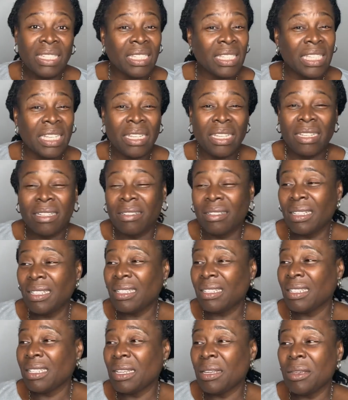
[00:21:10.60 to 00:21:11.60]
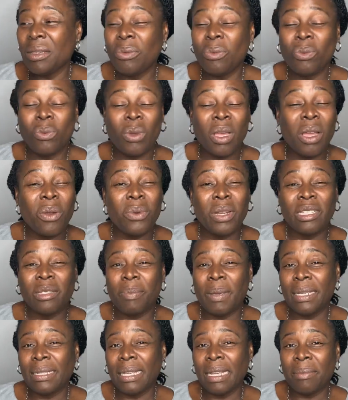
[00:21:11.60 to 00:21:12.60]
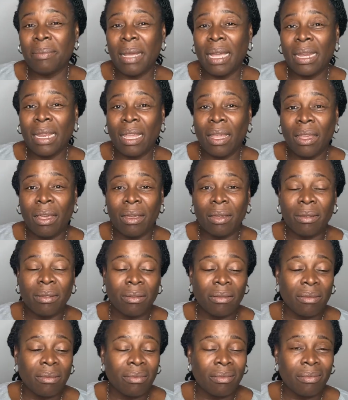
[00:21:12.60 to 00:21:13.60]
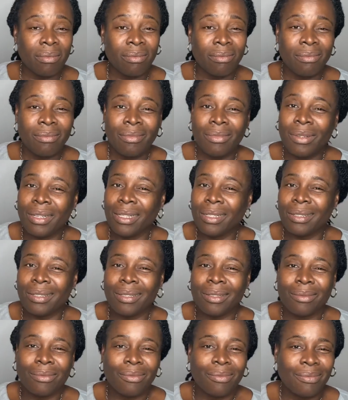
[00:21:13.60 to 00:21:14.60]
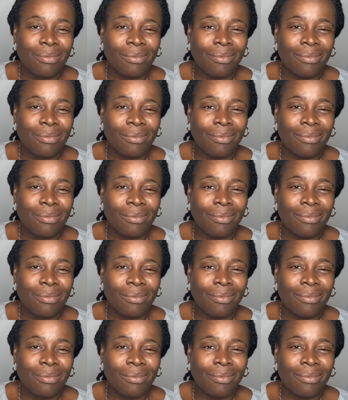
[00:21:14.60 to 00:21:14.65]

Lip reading: This is a well-respected man here. But